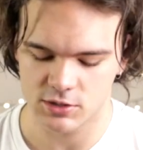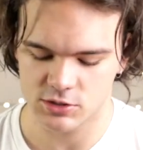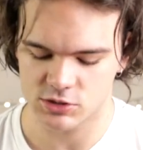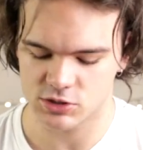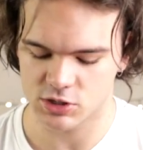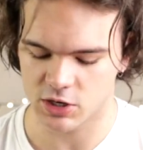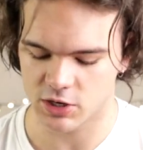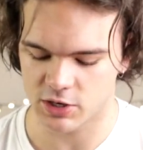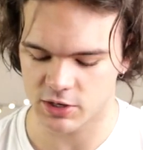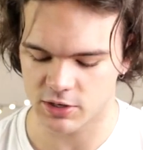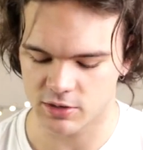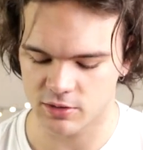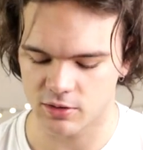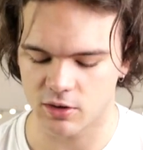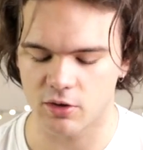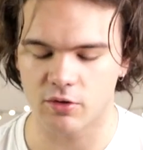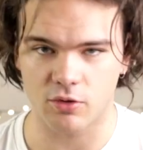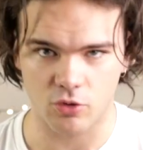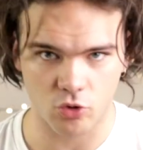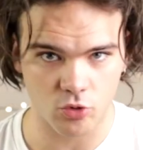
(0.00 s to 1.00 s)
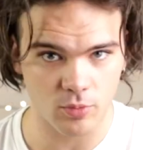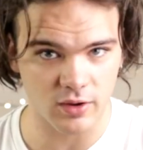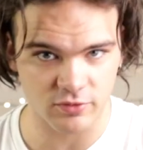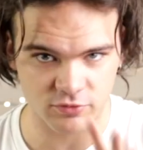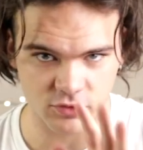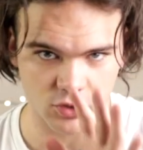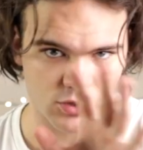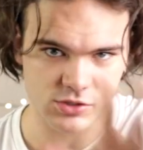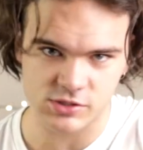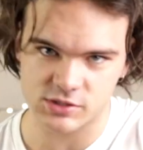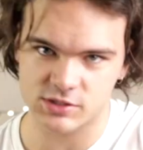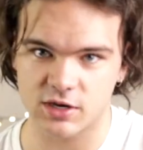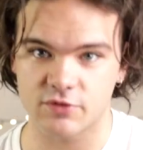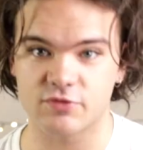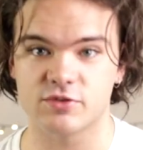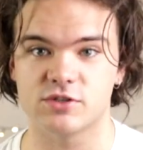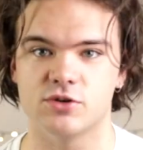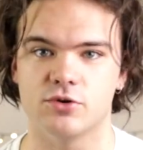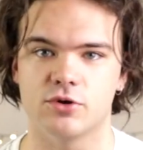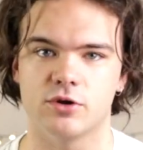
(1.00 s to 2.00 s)
So uh, all my vlogs and
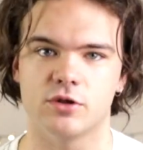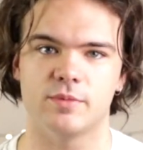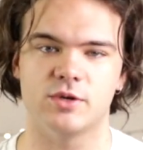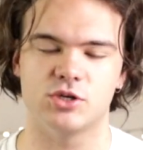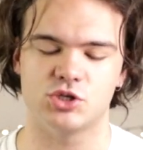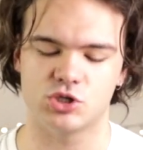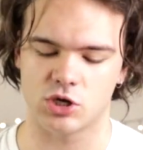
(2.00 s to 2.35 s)
stuff are still gonna be